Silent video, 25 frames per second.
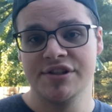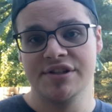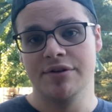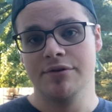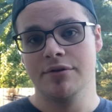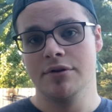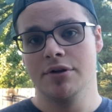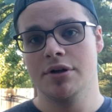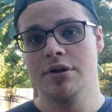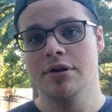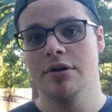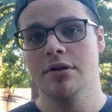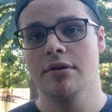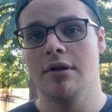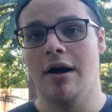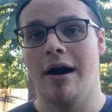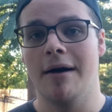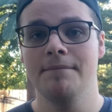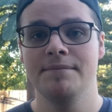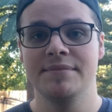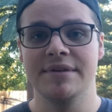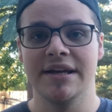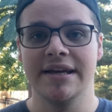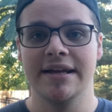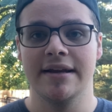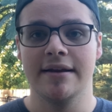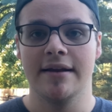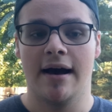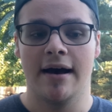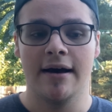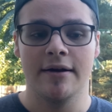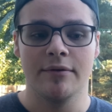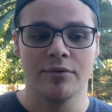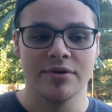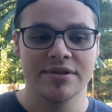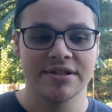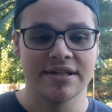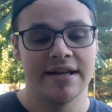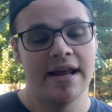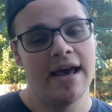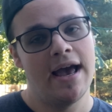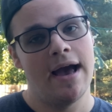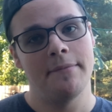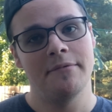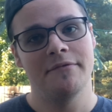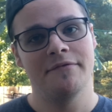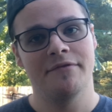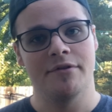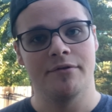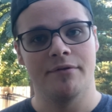a little update on what's going to
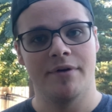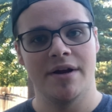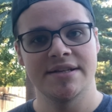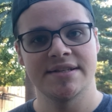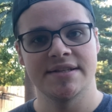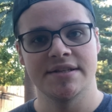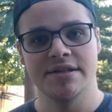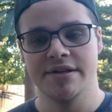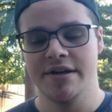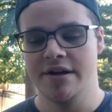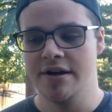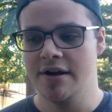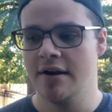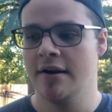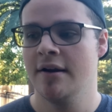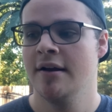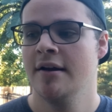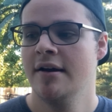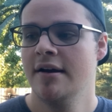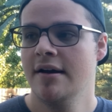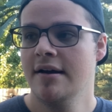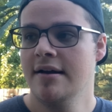happen for the rest of the year.